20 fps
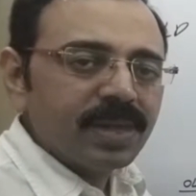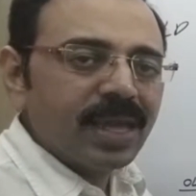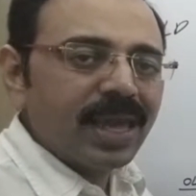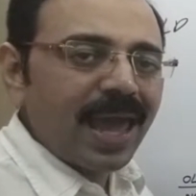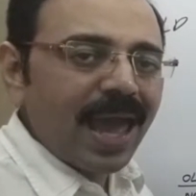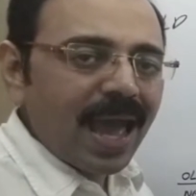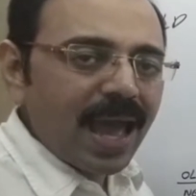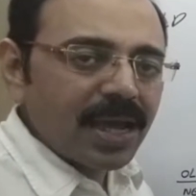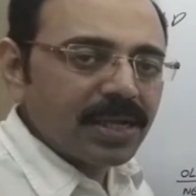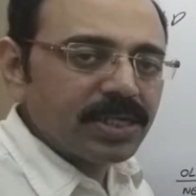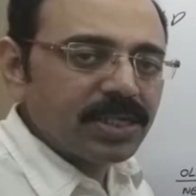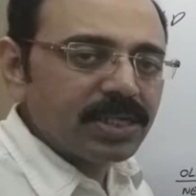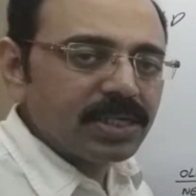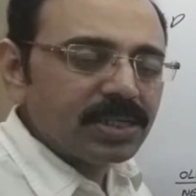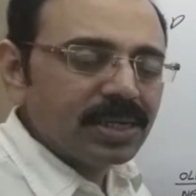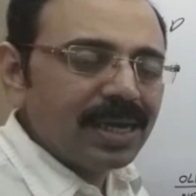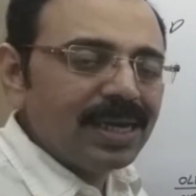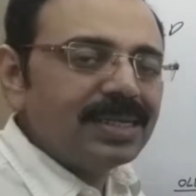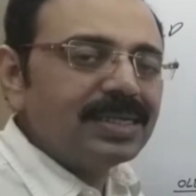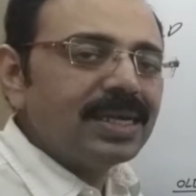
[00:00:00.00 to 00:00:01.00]
Cash
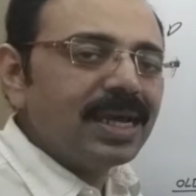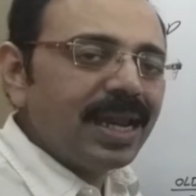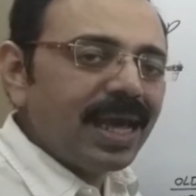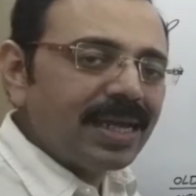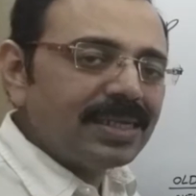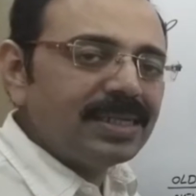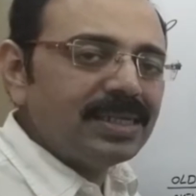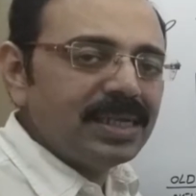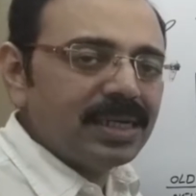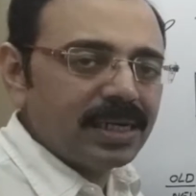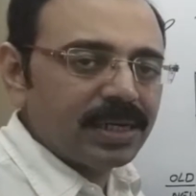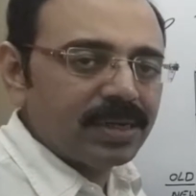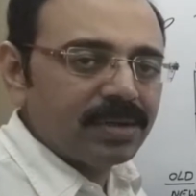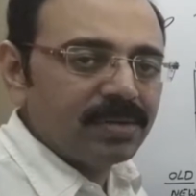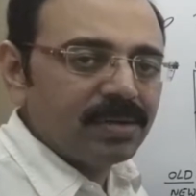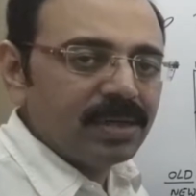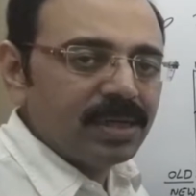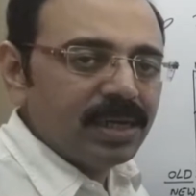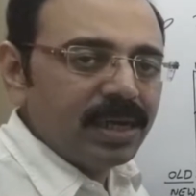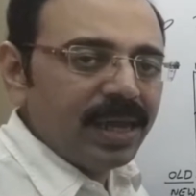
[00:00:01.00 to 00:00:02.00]
is an
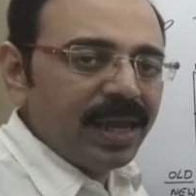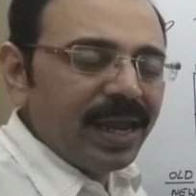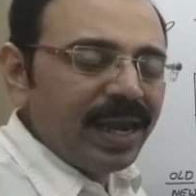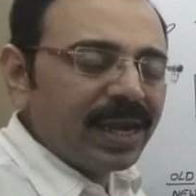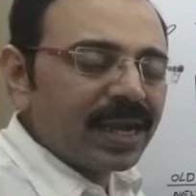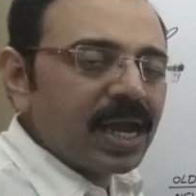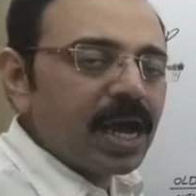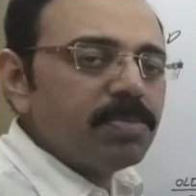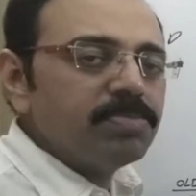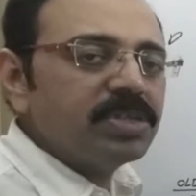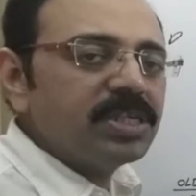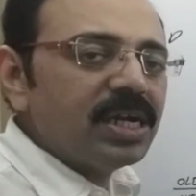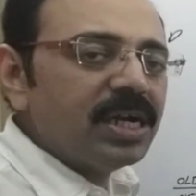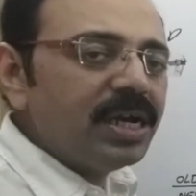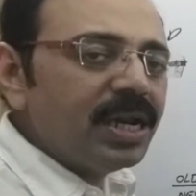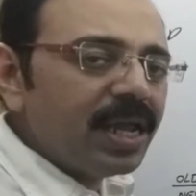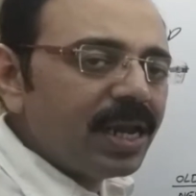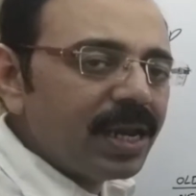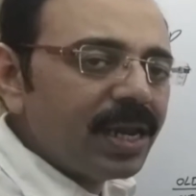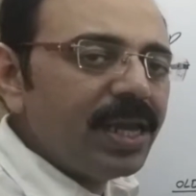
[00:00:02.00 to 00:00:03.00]
asset. It comes
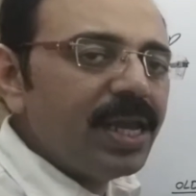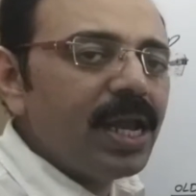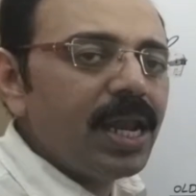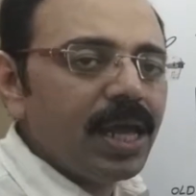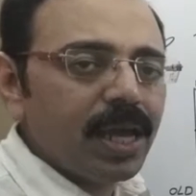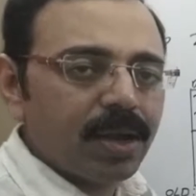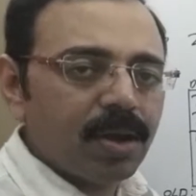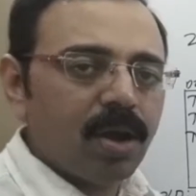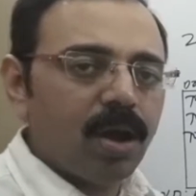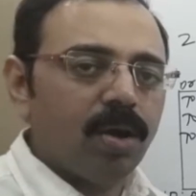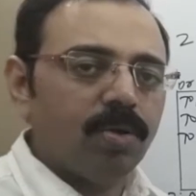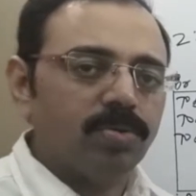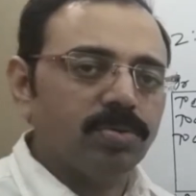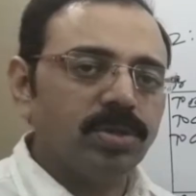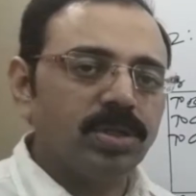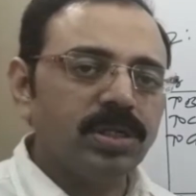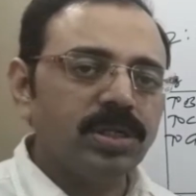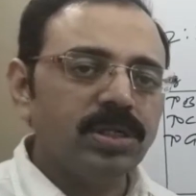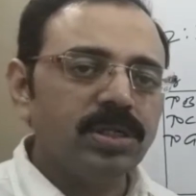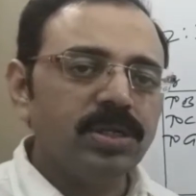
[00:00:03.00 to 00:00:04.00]
under real
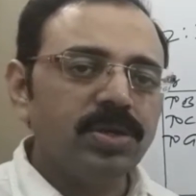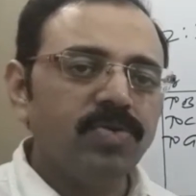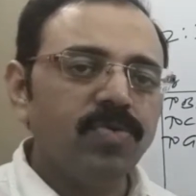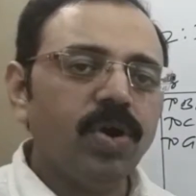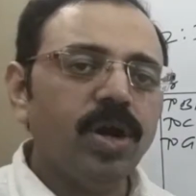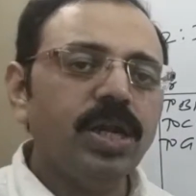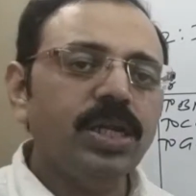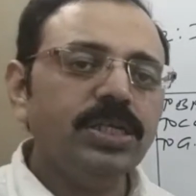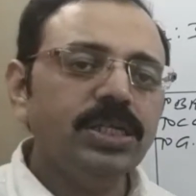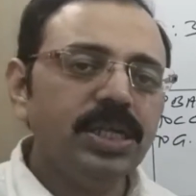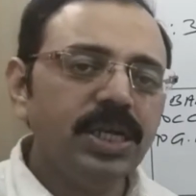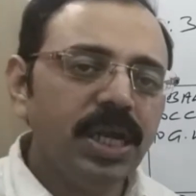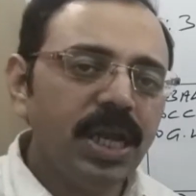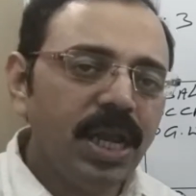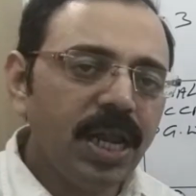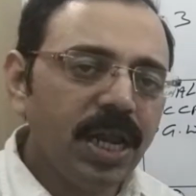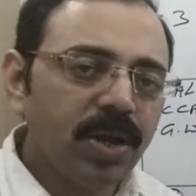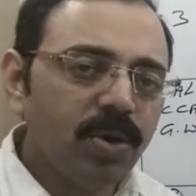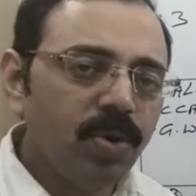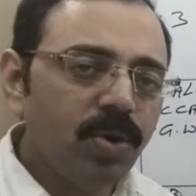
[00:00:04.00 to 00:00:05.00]
account. What is the
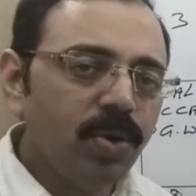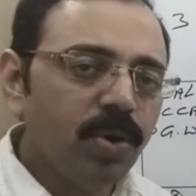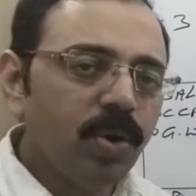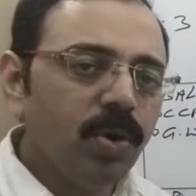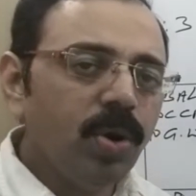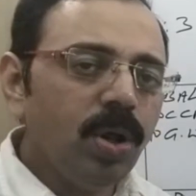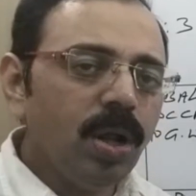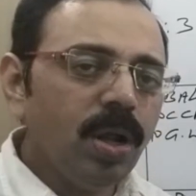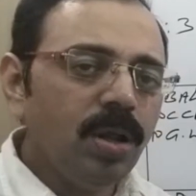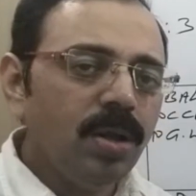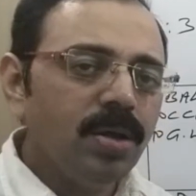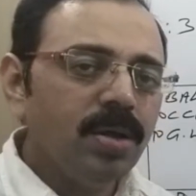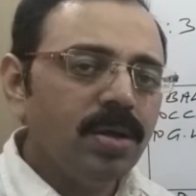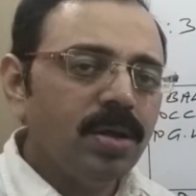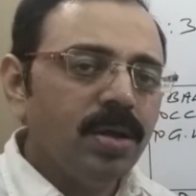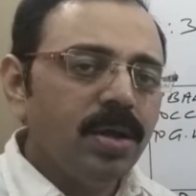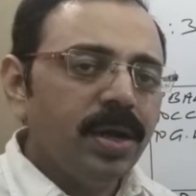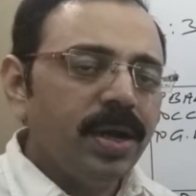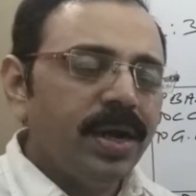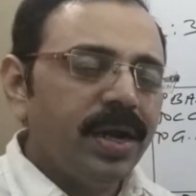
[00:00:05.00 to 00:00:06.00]
real account rule?
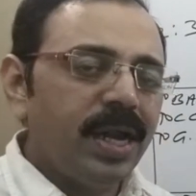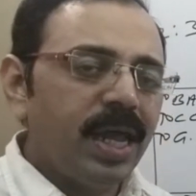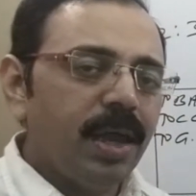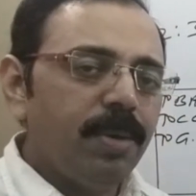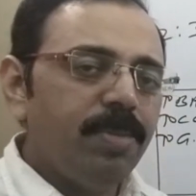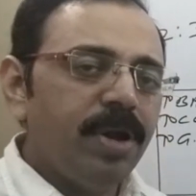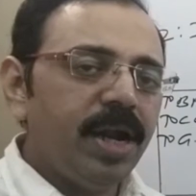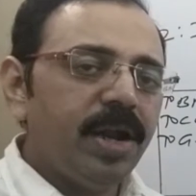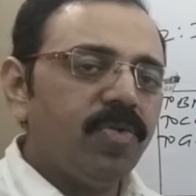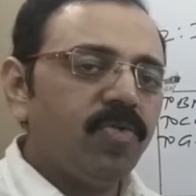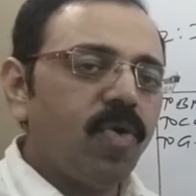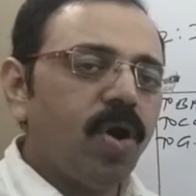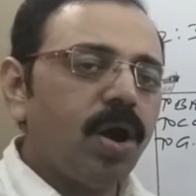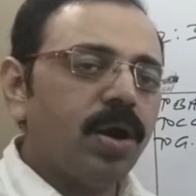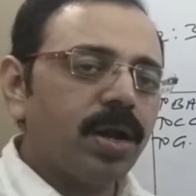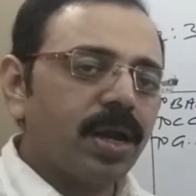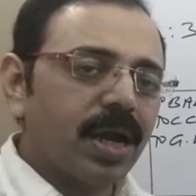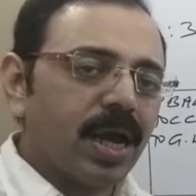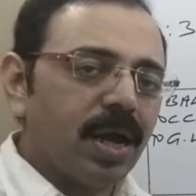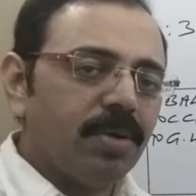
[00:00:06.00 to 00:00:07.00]
Debit
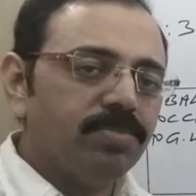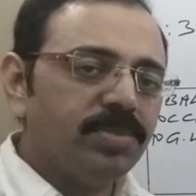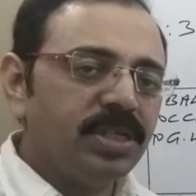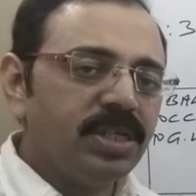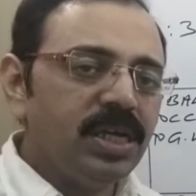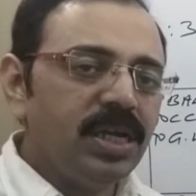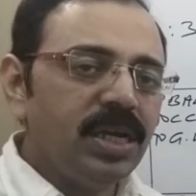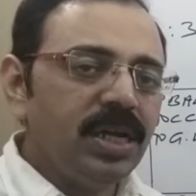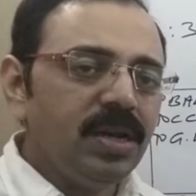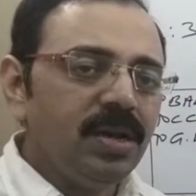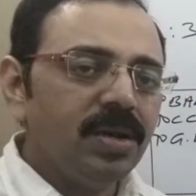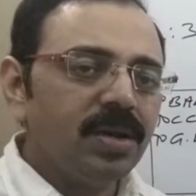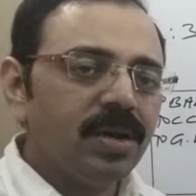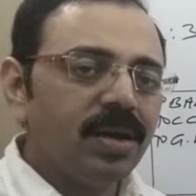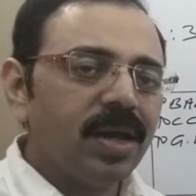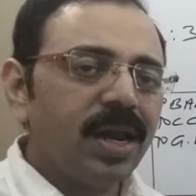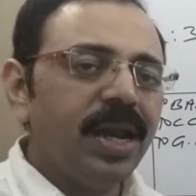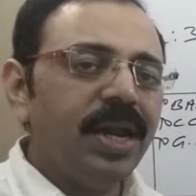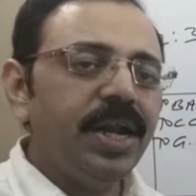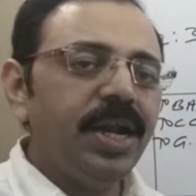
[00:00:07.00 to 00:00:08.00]
what comes in,
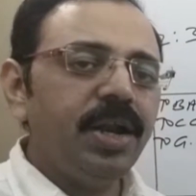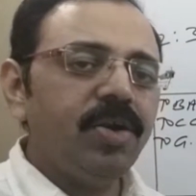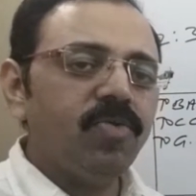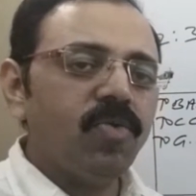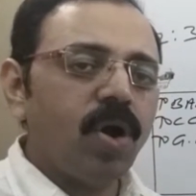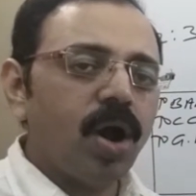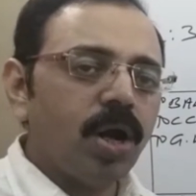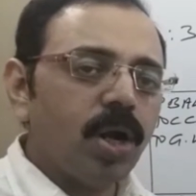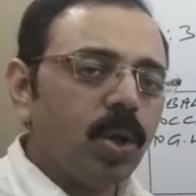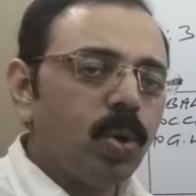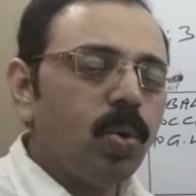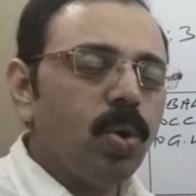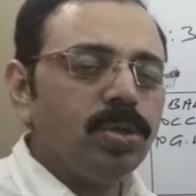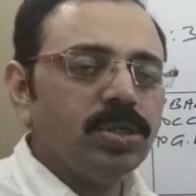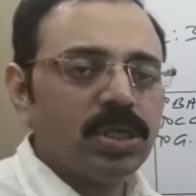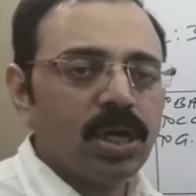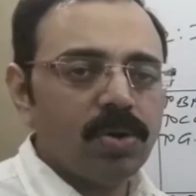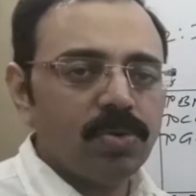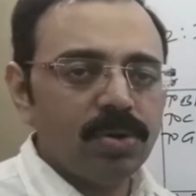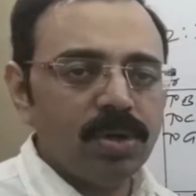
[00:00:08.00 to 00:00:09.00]
credit what
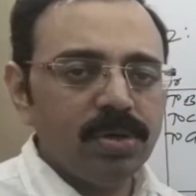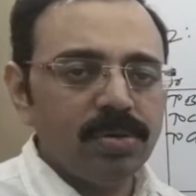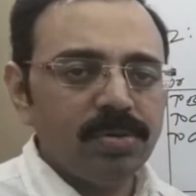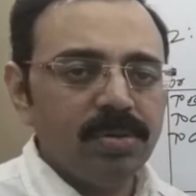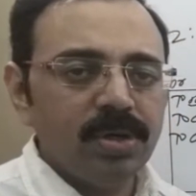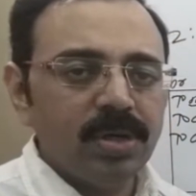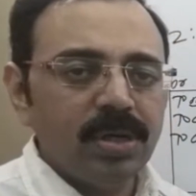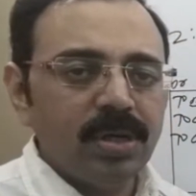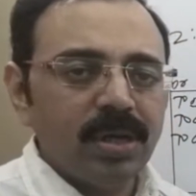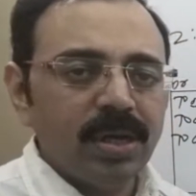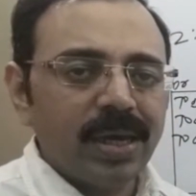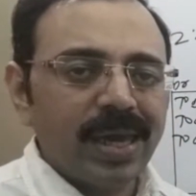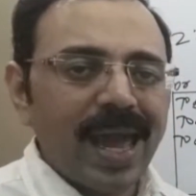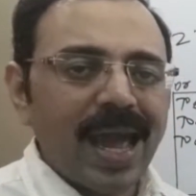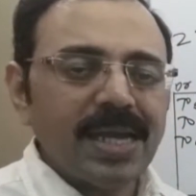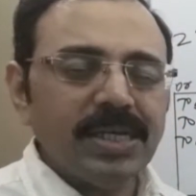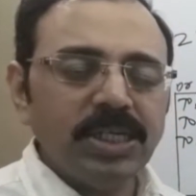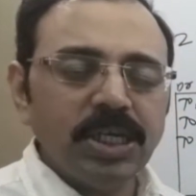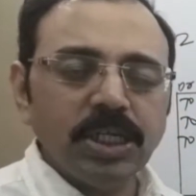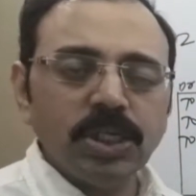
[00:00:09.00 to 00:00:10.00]
goes out.
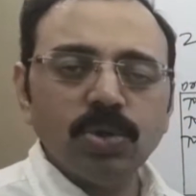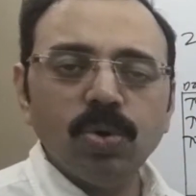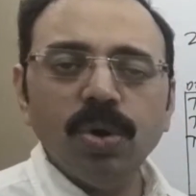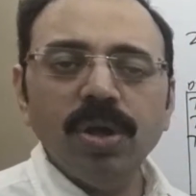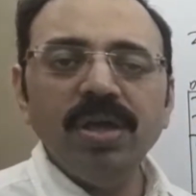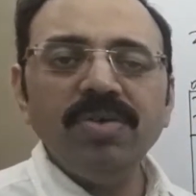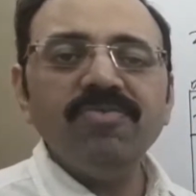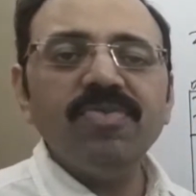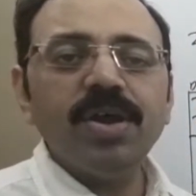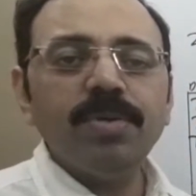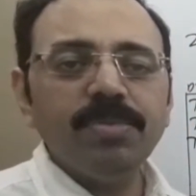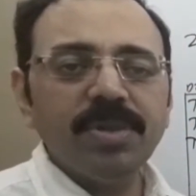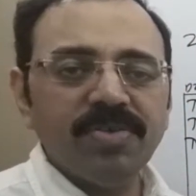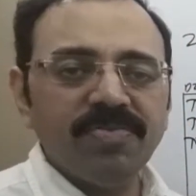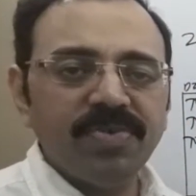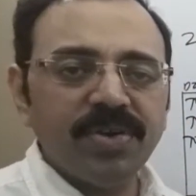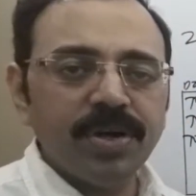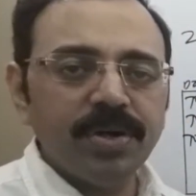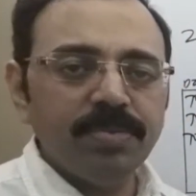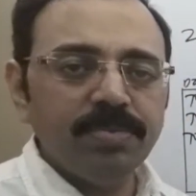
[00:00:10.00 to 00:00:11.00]
Cash is going from the
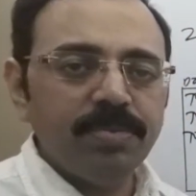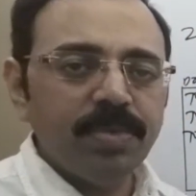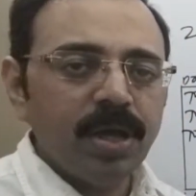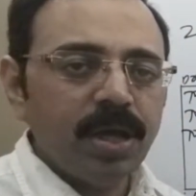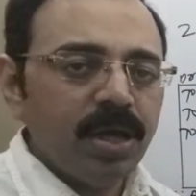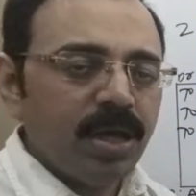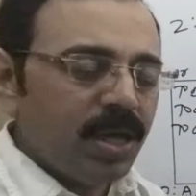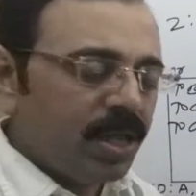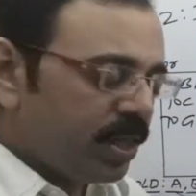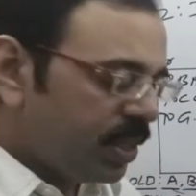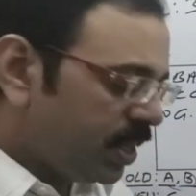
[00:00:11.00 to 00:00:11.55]
firm.